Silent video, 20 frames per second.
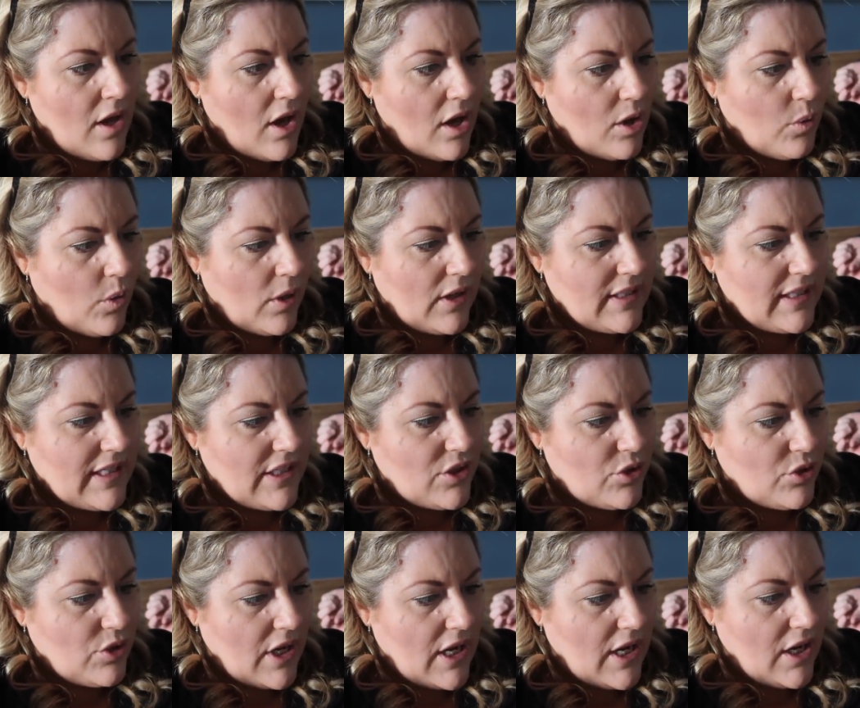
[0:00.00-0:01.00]
a quality
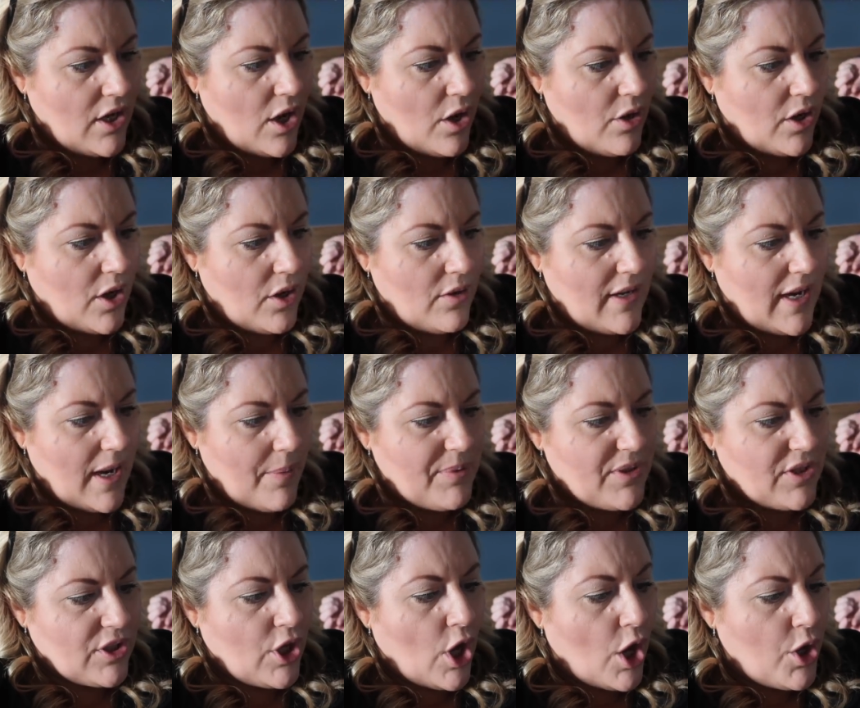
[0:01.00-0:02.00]
street, cocoa
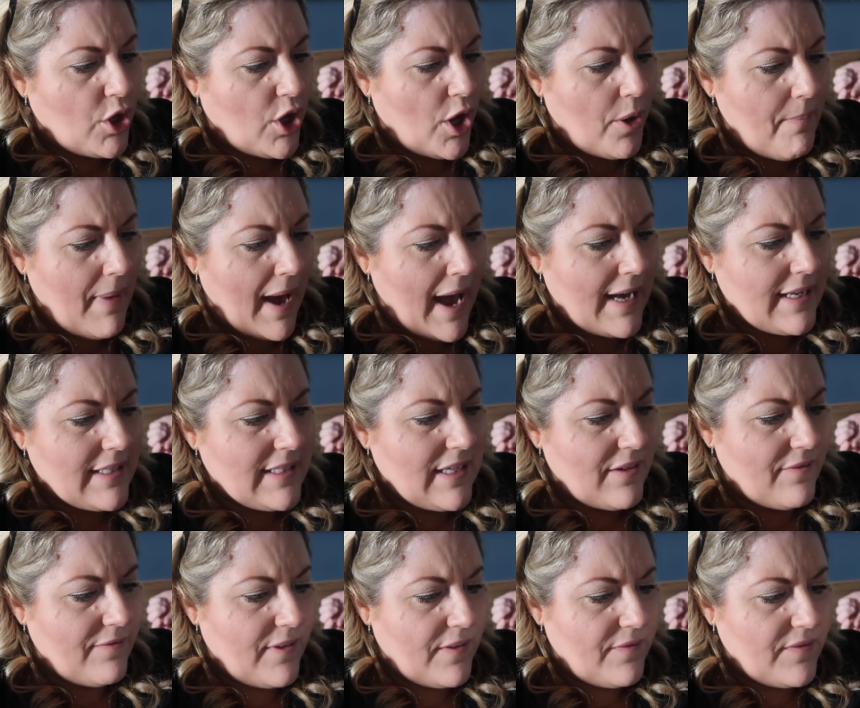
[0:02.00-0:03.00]
nibs, cocoa mass
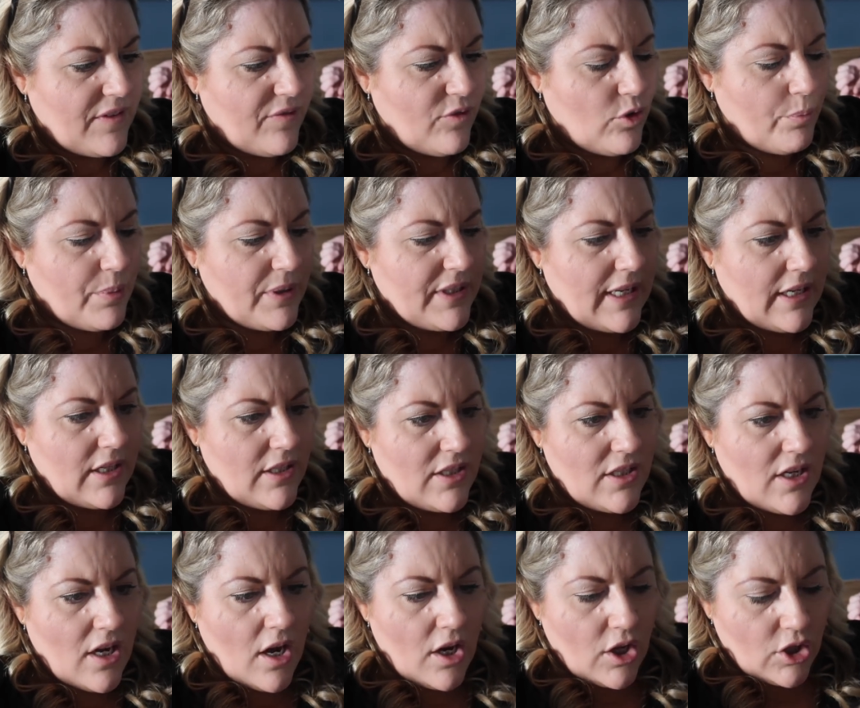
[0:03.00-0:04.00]
and 54%
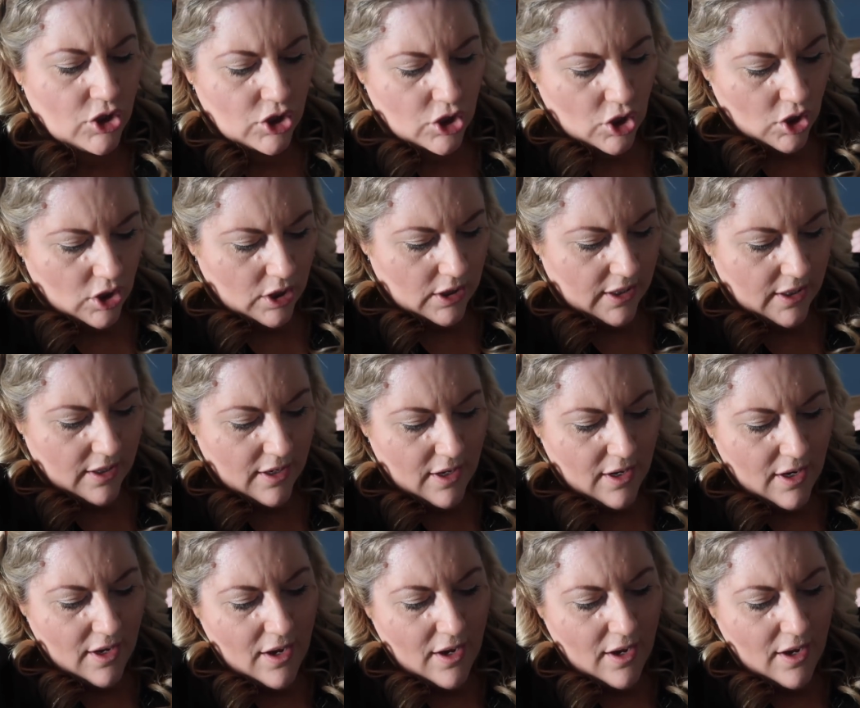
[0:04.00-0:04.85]
dark chocolate.